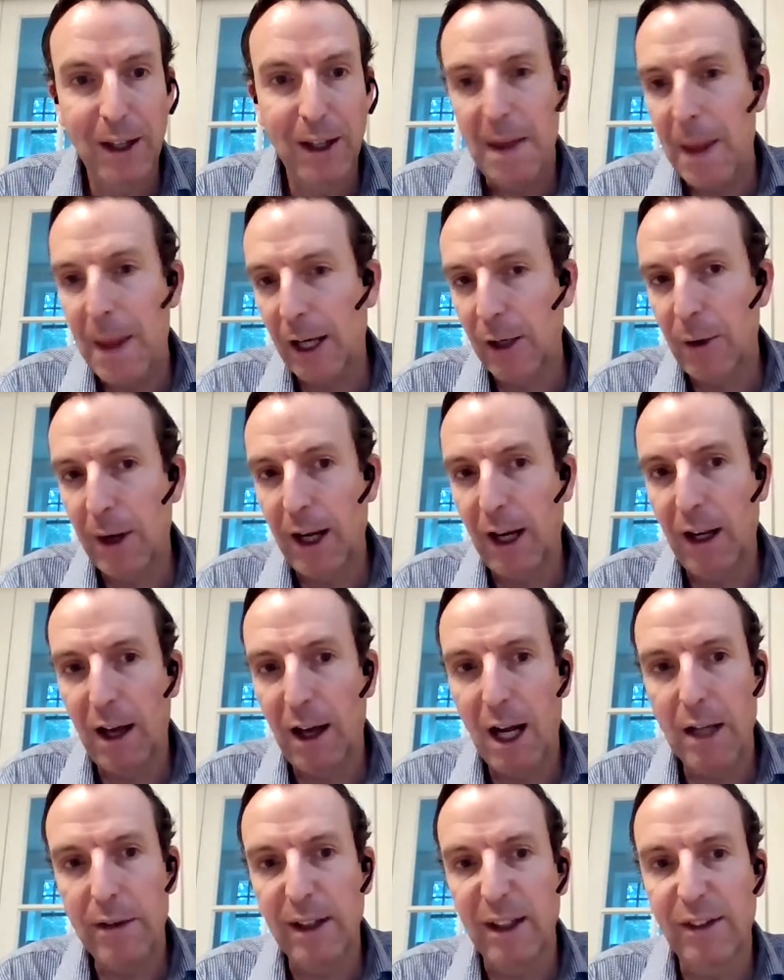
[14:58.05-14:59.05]
and that created a
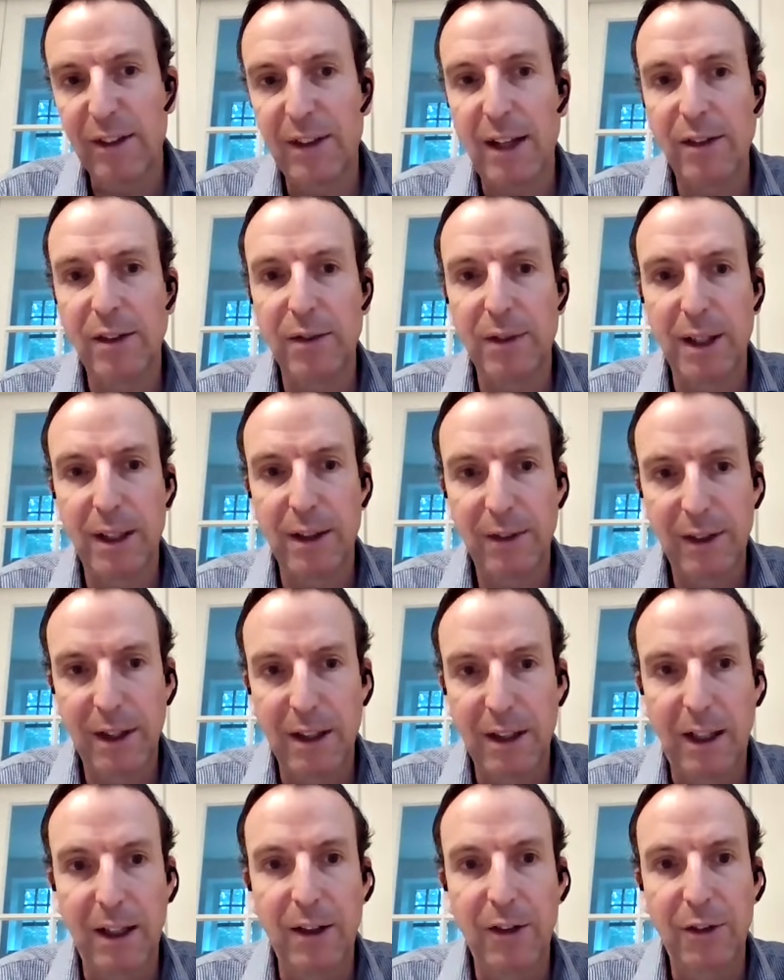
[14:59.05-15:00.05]
lot of excessiveness
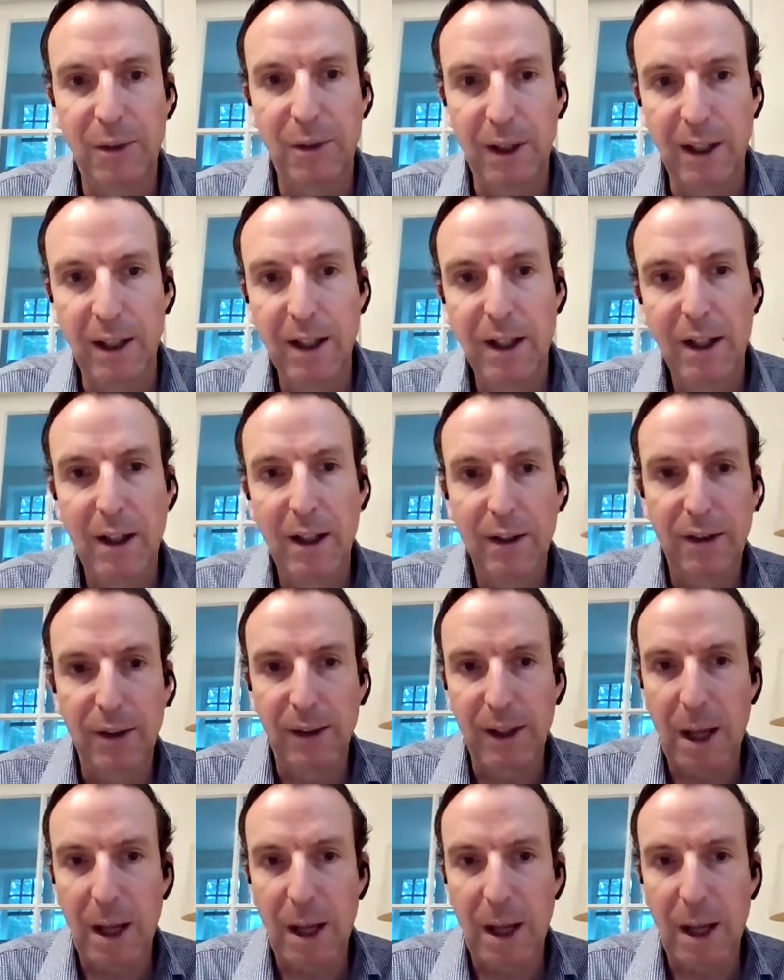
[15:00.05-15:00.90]
in the industry. So